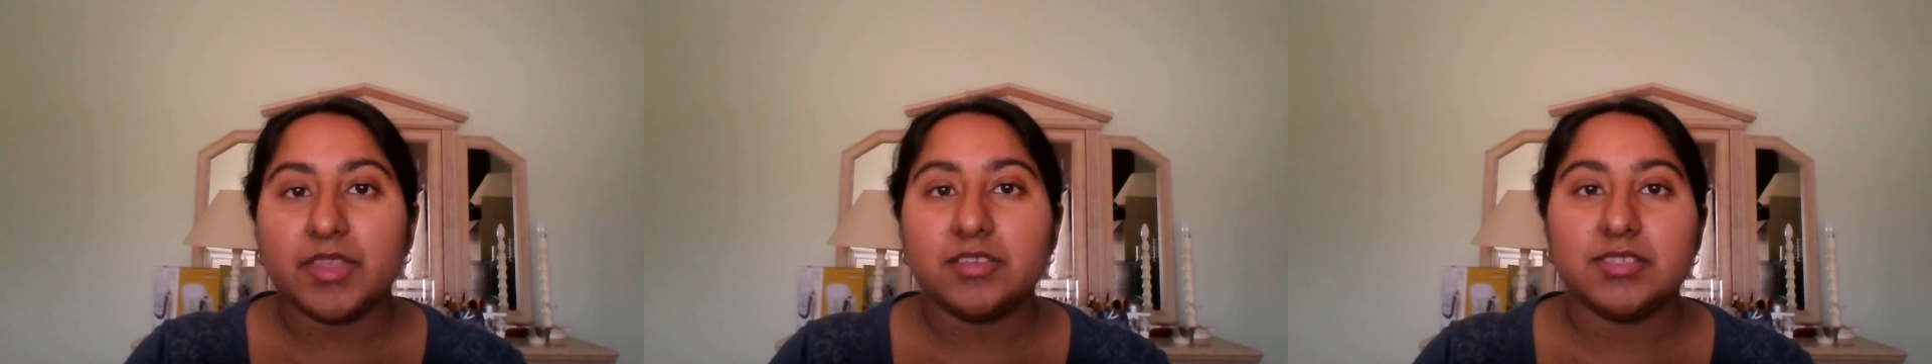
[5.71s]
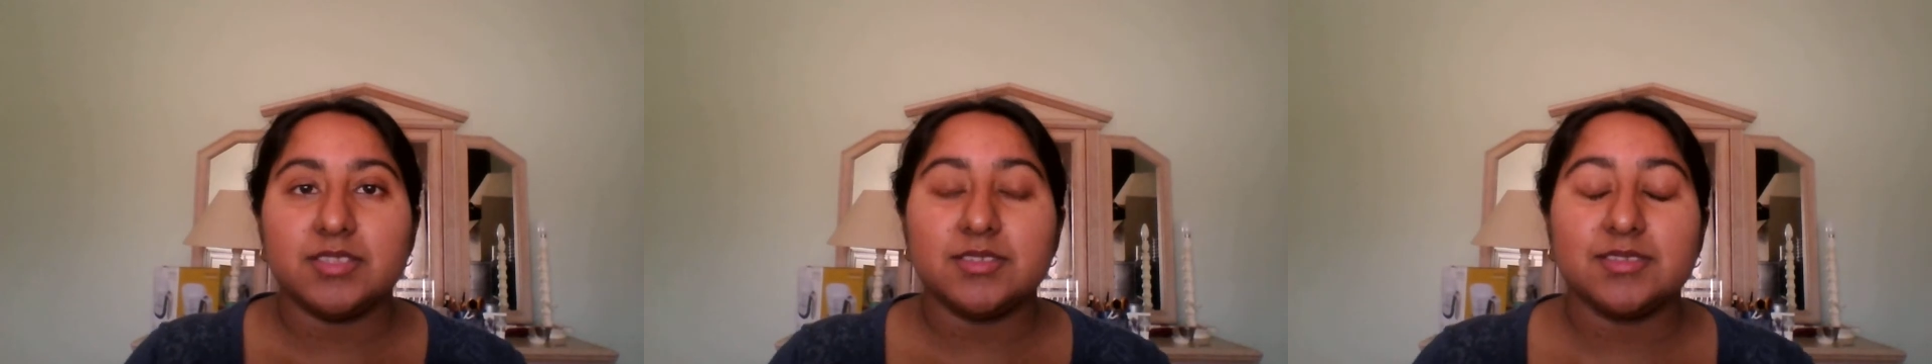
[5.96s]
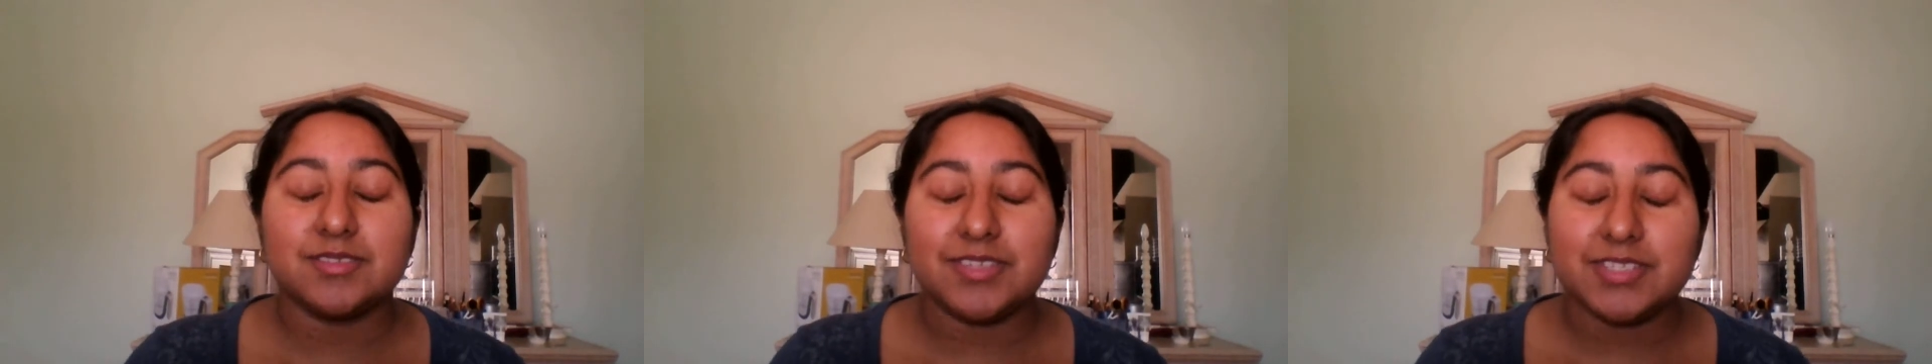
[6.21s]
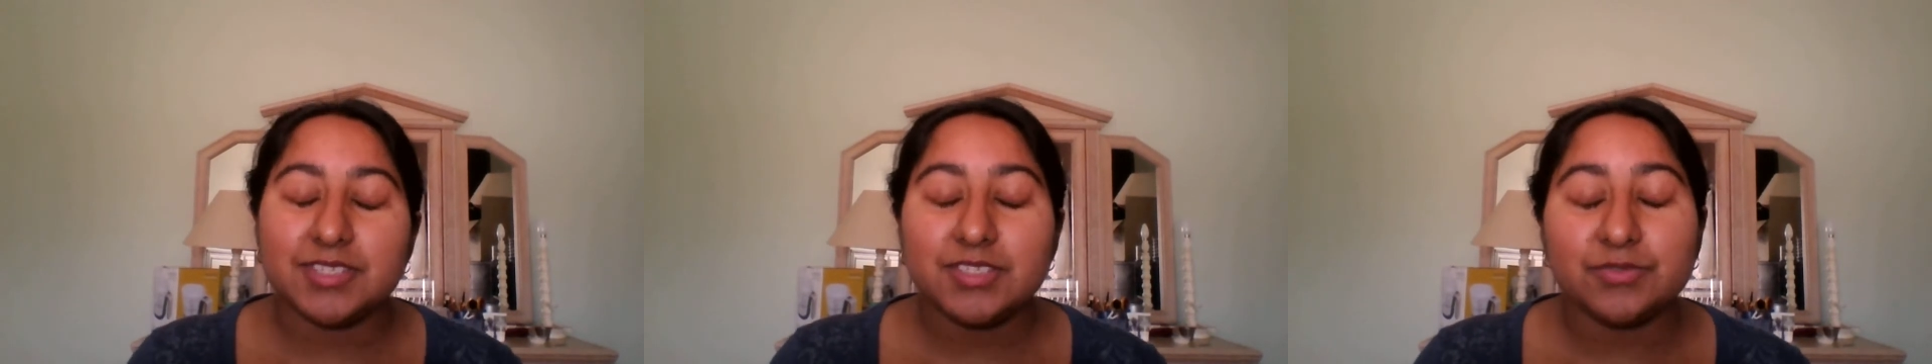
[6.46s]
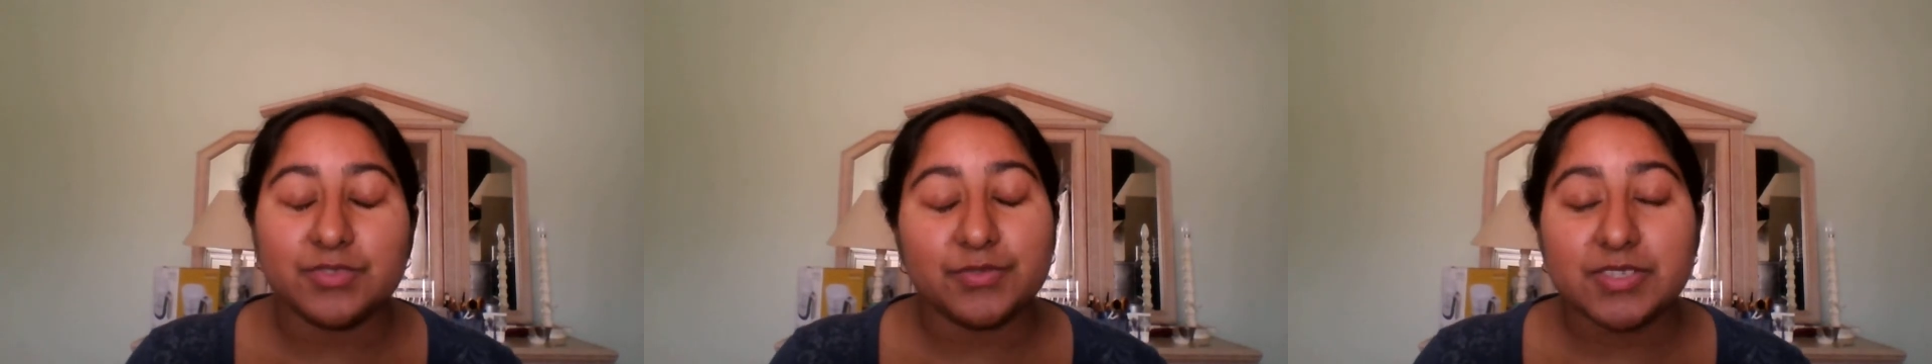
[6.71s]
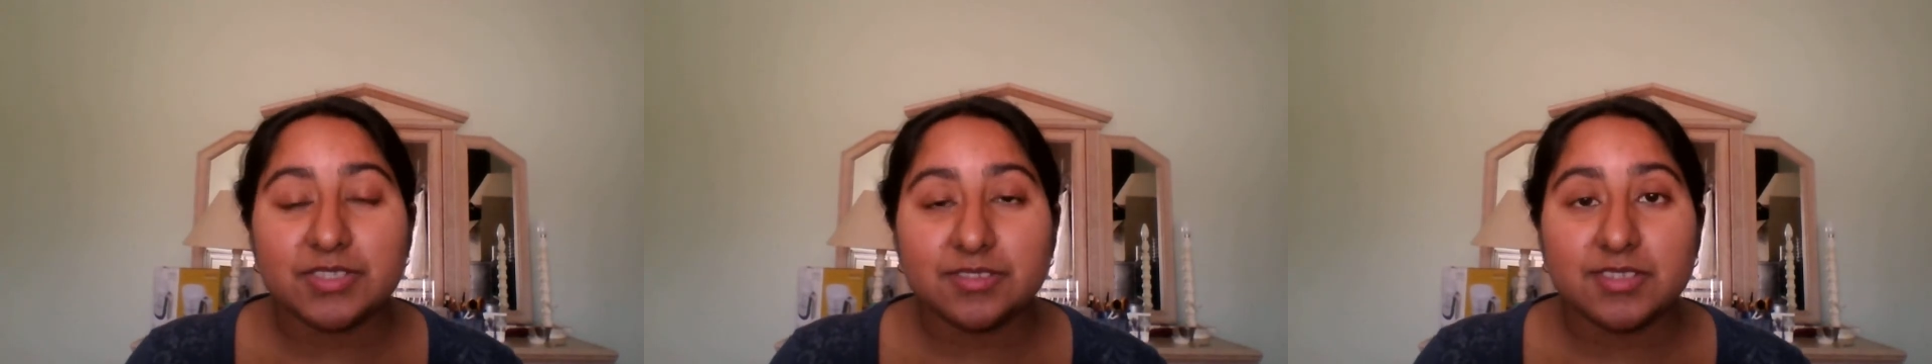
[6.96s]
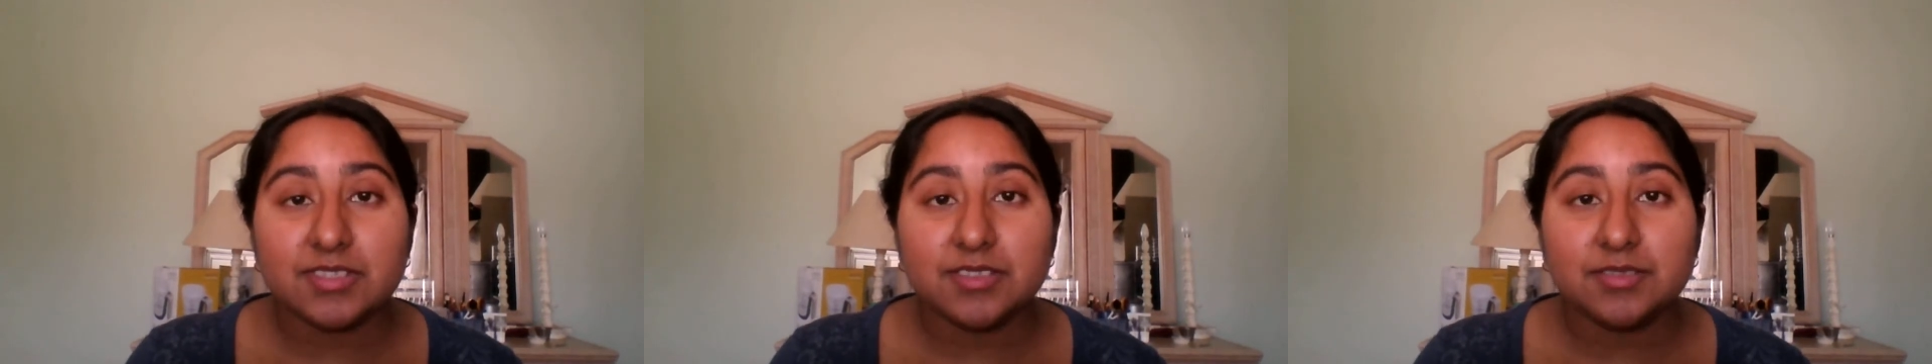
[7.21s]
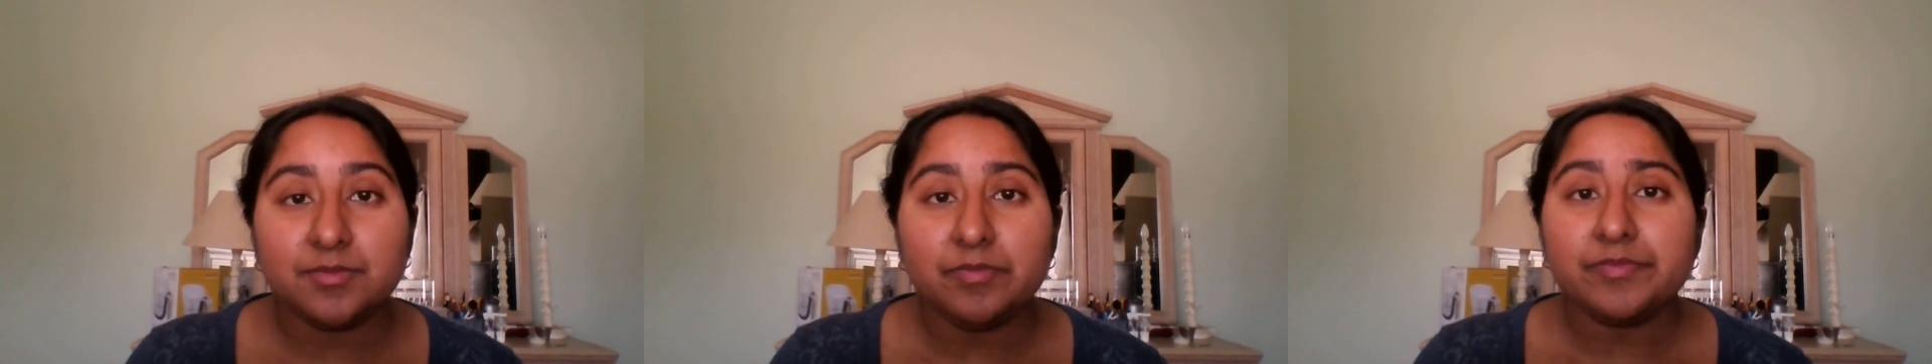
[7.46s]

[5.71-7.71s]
season's greetings for the best season.